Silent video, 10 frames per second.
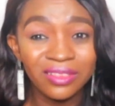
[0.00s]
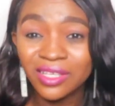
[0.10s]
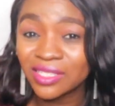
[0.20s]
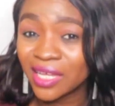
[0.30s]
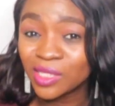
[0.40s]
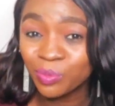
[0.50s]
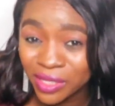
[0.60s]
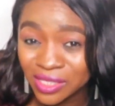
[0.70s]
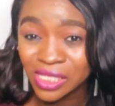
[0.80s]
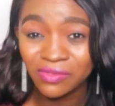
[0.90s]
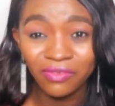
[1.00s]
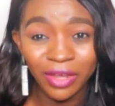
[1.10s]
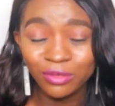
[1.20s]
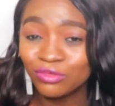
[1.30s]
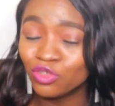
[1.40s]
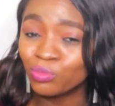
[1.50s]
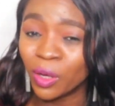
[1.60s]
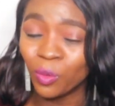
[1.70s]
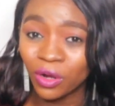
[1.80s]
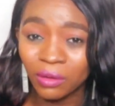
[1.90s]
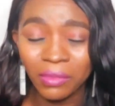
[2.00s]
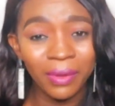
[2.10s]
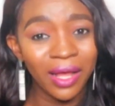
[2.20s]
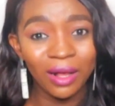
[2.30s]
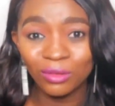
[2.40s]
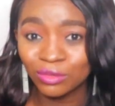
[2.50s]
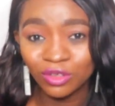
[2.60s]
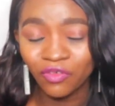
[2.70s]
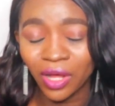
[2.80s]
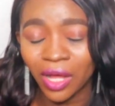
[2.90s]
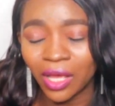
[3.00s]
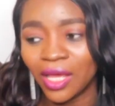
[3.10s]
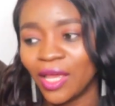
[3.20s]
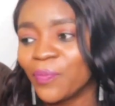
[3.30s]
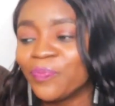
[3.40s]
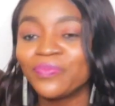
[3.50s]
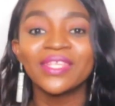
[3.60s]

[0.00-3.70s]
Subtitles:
Things are expensive. If I don't do my work, Baba, I go suffer here.